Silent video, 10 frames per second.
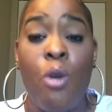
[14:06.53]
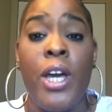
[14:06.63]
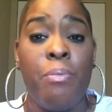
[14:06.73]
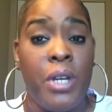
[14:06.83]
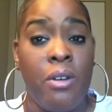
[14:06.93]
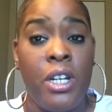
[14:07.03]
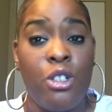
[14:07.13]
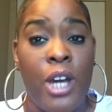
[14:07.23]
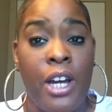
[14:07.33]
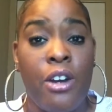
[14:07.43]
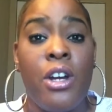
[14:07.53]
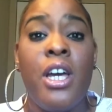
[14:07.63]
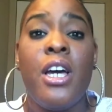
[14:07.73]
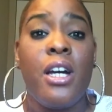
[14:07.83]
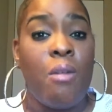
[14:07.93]
and Period Tracker,
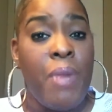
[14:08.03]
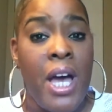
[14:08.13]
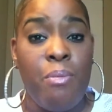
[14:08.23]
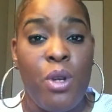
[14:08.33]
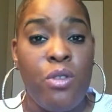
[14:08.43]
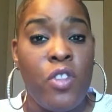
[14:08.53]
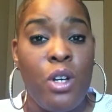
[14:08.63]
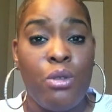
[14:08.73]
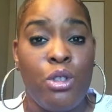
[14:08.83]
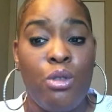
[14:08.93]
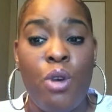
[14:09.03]
combine both of those 2,